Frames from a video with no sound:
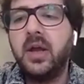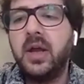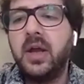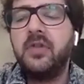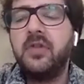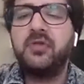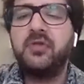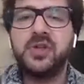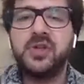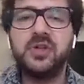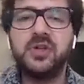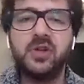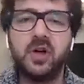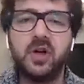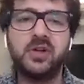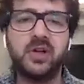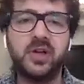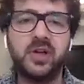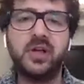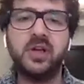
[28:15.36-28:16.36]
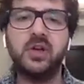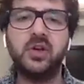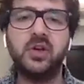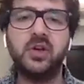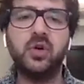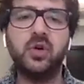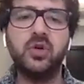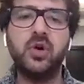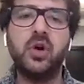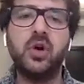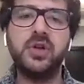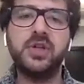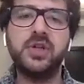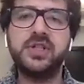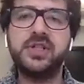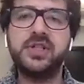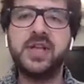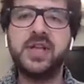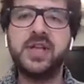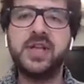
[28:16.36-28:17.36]
infrastructurally, you're not
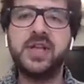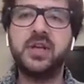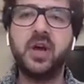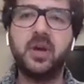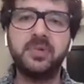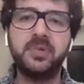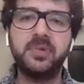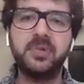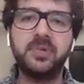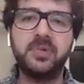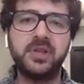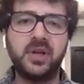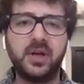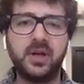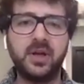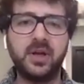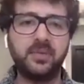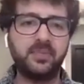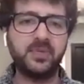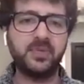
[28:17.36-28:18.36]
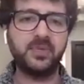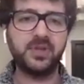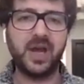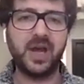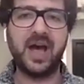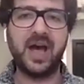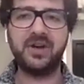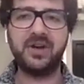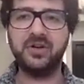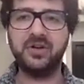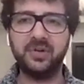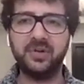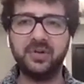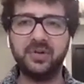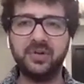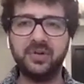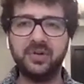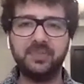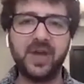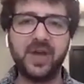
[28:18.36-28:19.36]
set up to
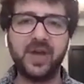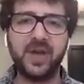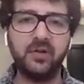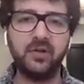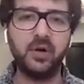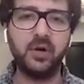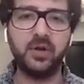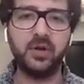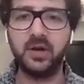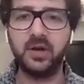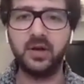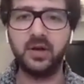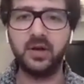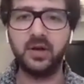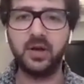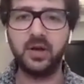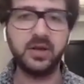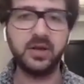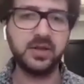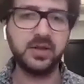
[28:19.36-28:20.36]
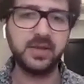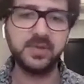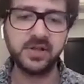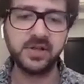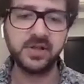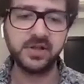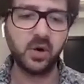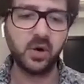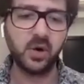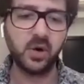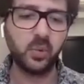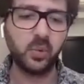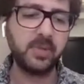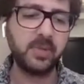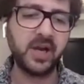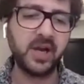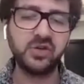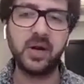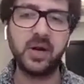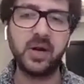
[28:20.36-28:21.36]
handle that growth in team size. We
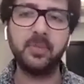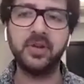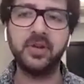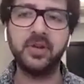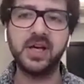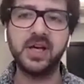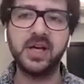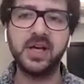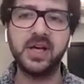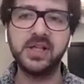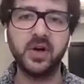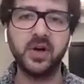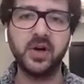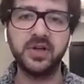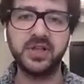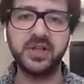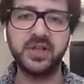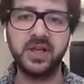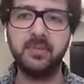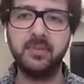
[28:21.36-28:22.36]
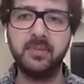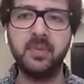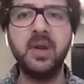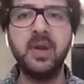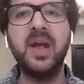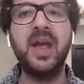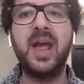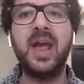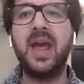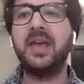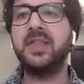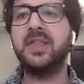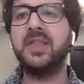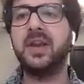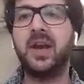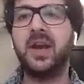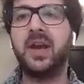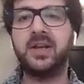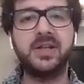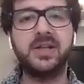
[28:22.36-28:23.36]
may treble the size of our team in the
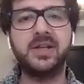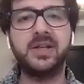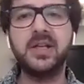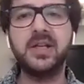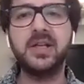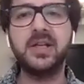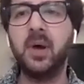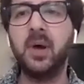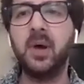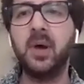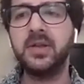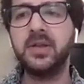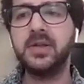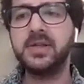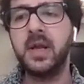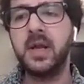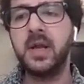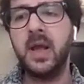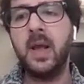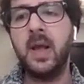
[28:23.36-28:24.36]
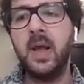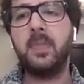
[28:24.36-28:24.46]
next 18 months.